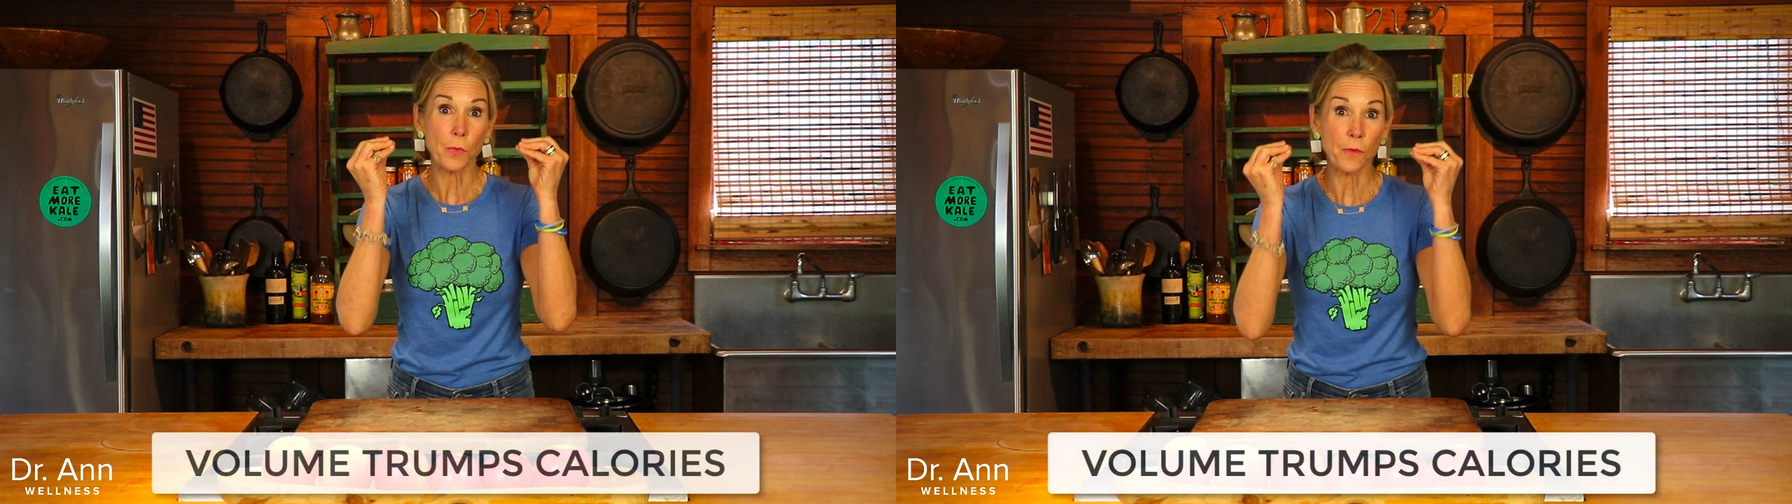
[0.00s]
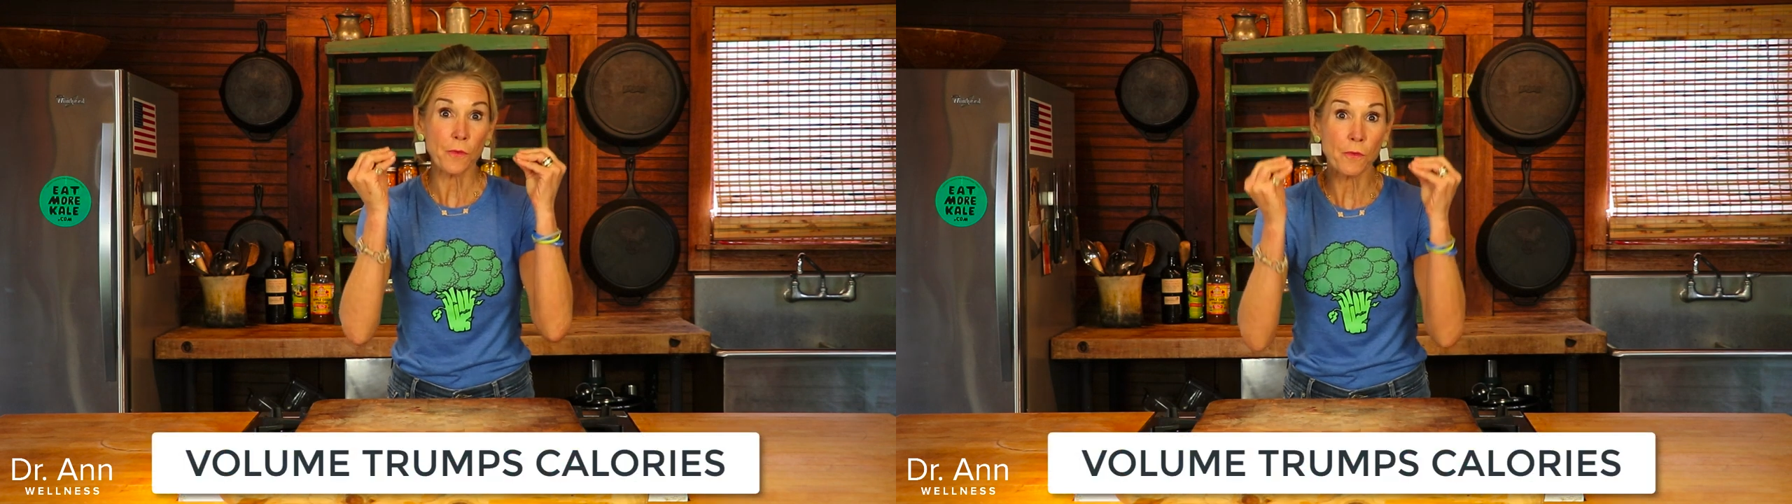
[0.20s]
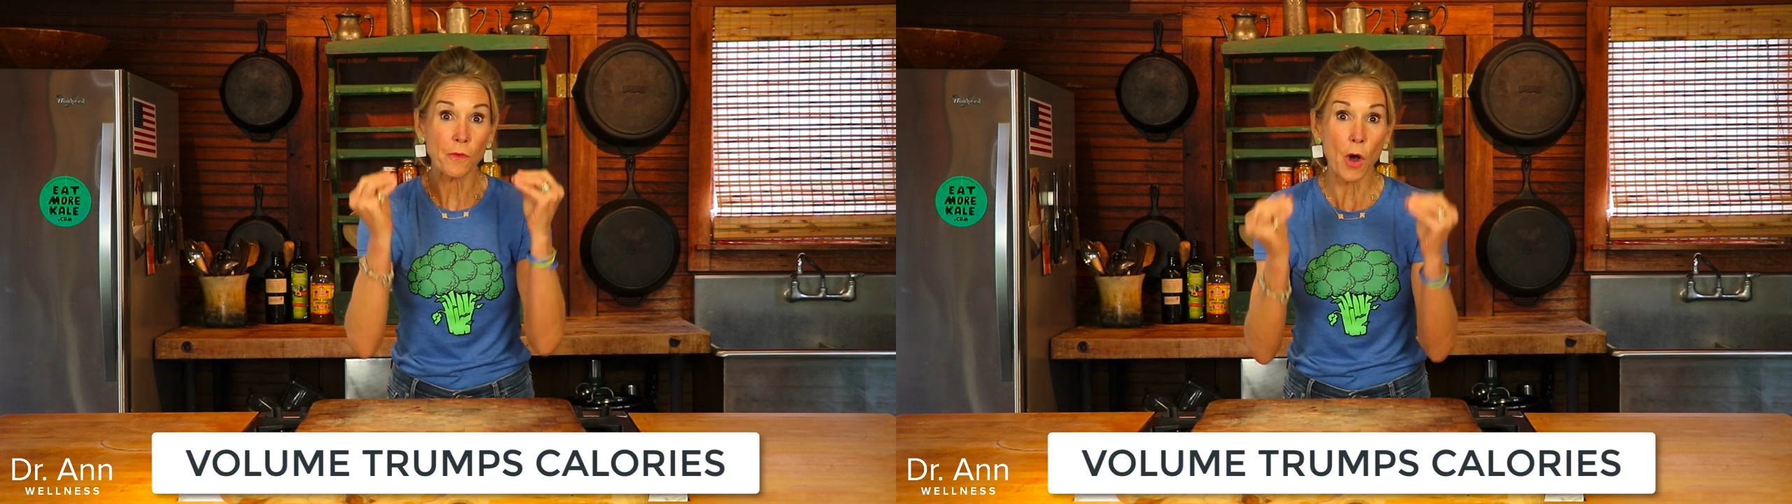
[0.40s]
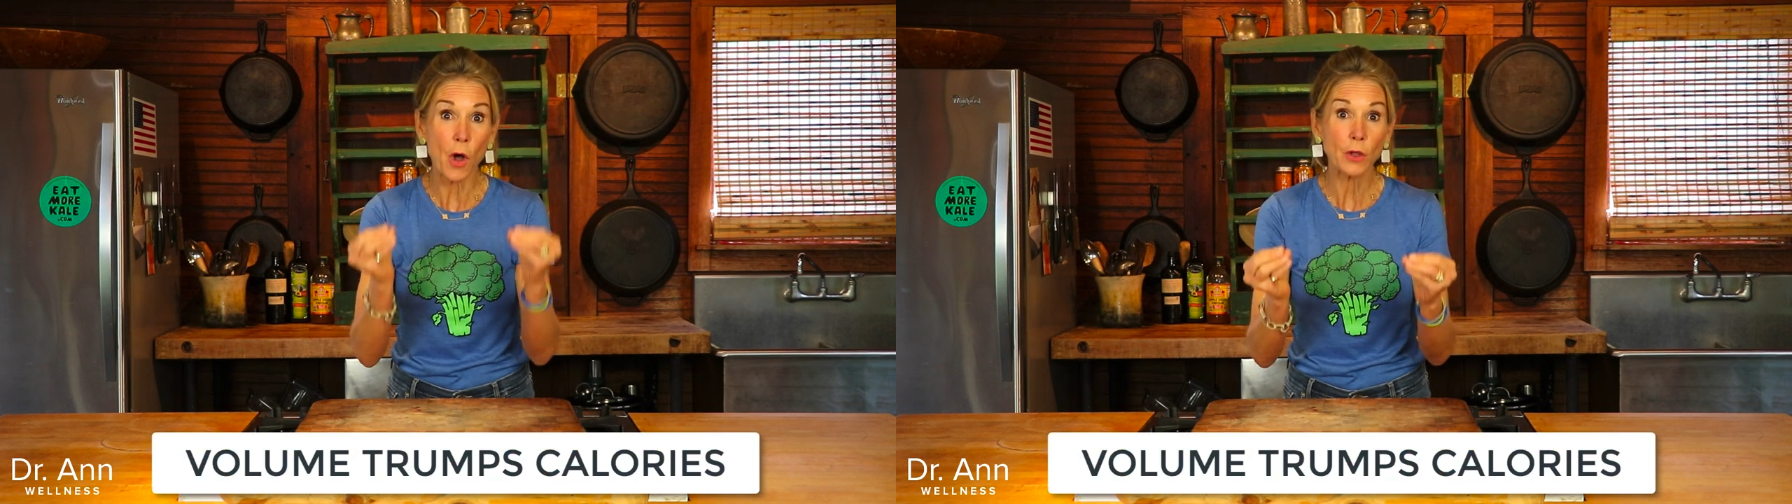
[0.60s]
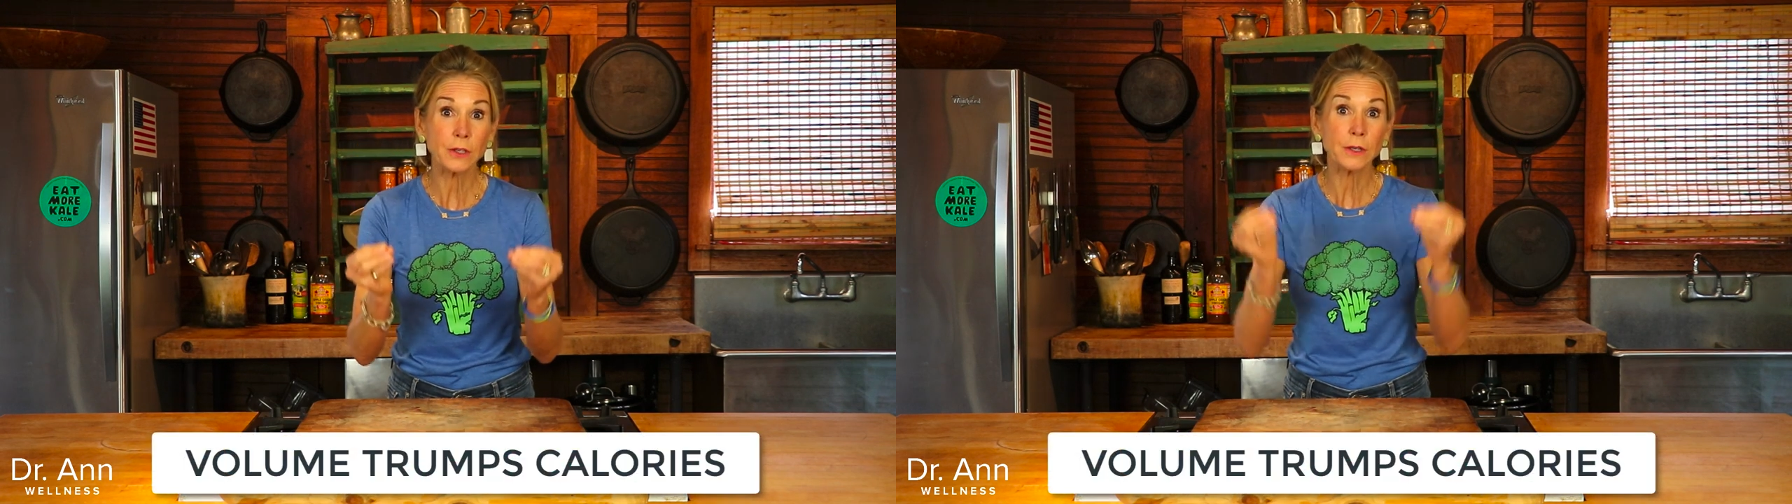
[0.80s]

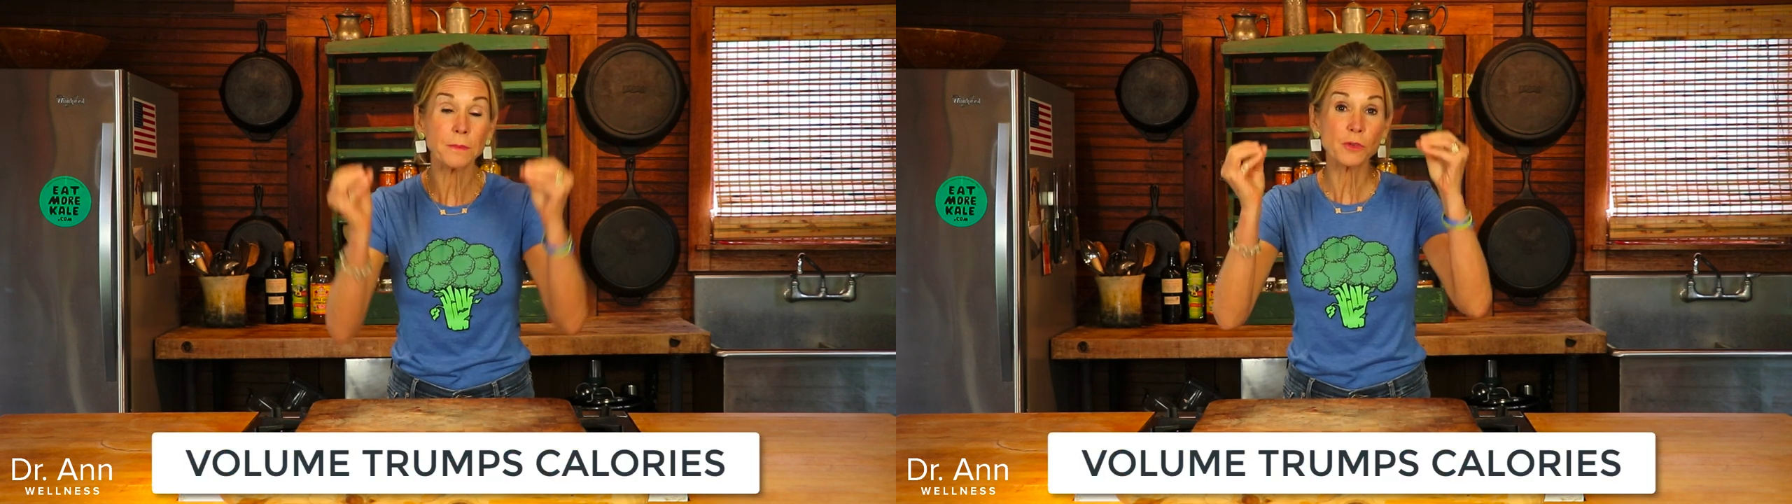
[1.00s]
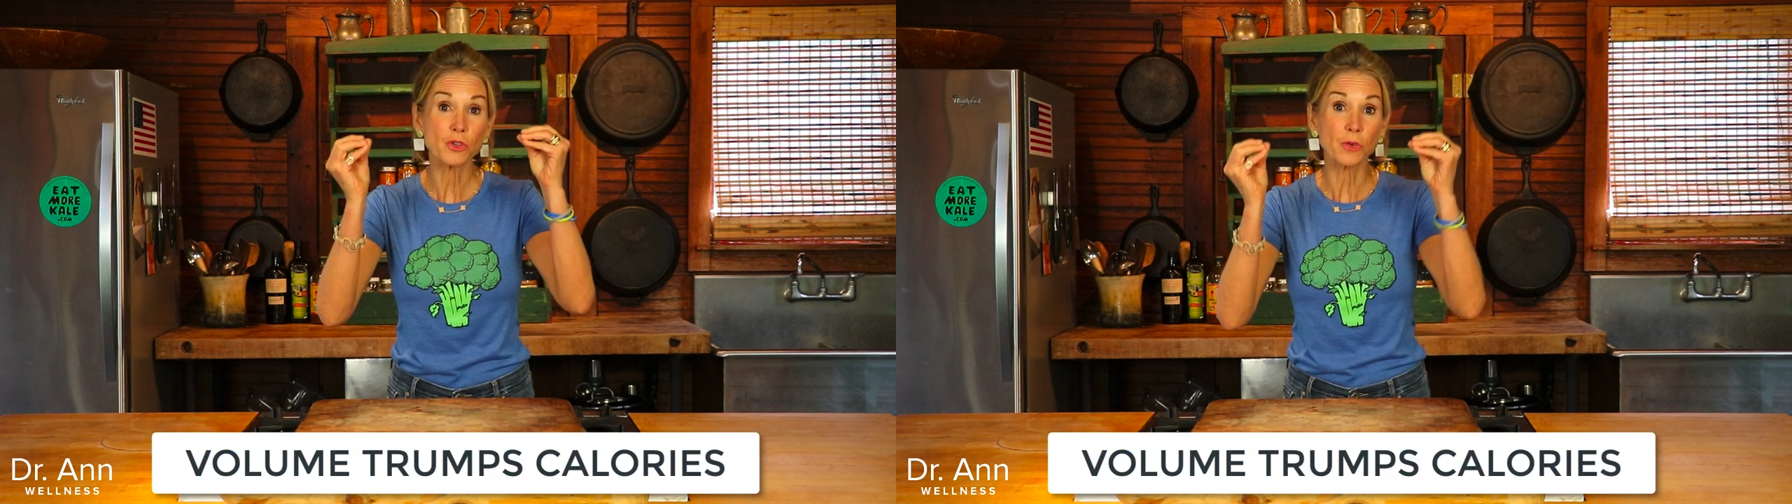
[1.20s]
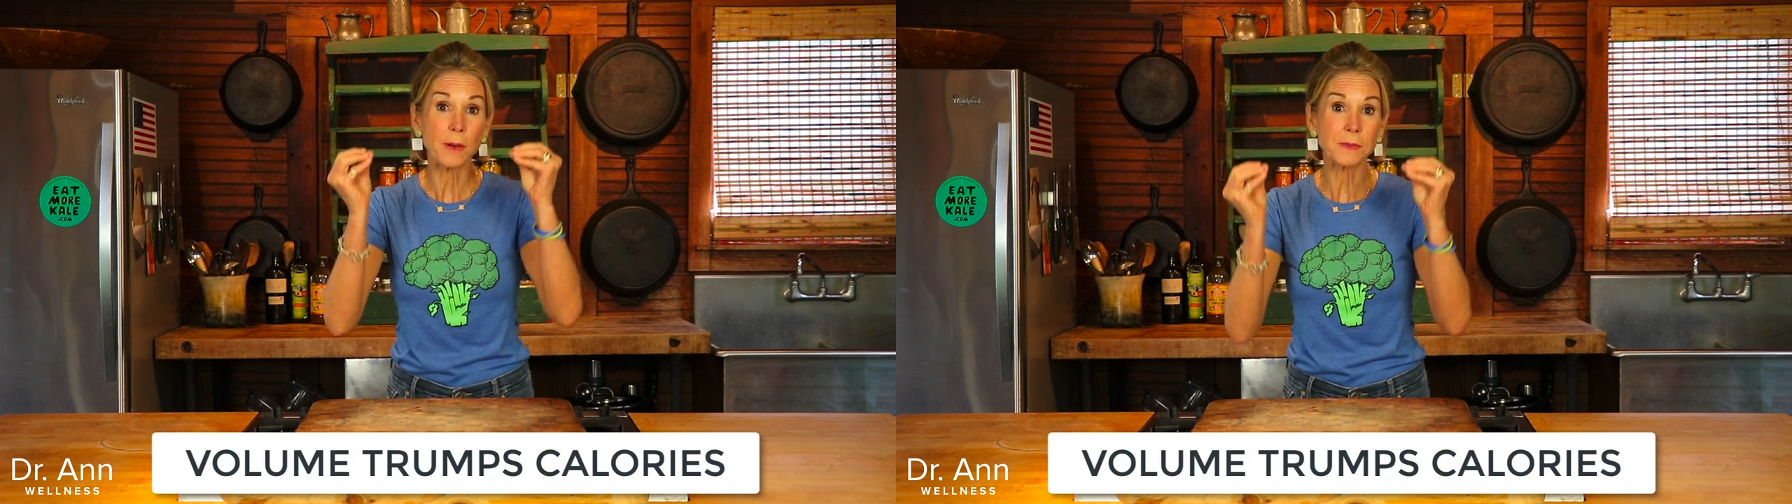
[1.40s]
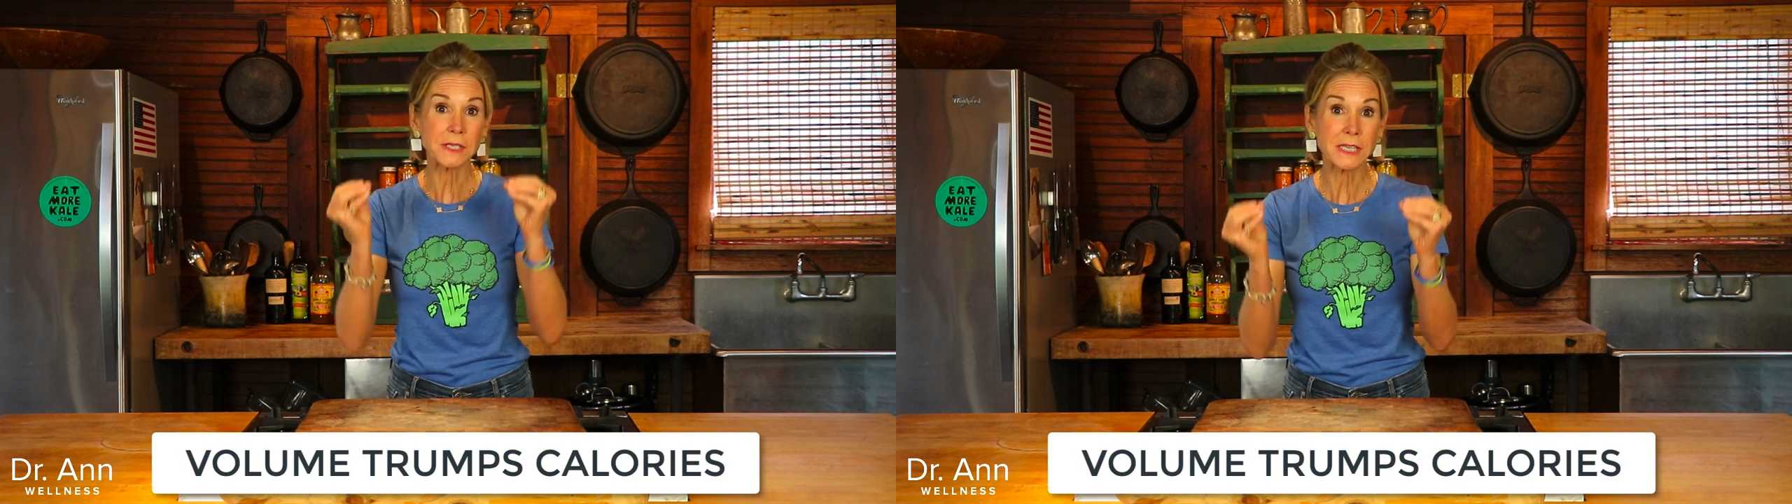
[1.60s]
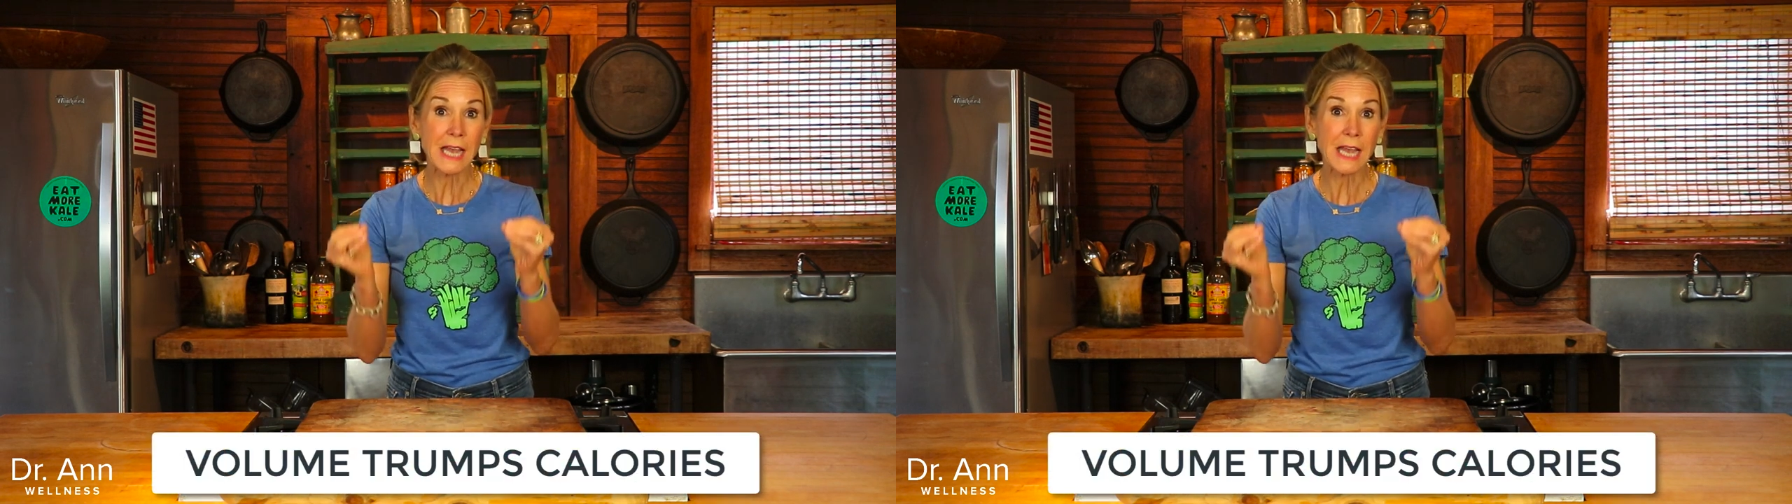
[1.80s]
volume trumps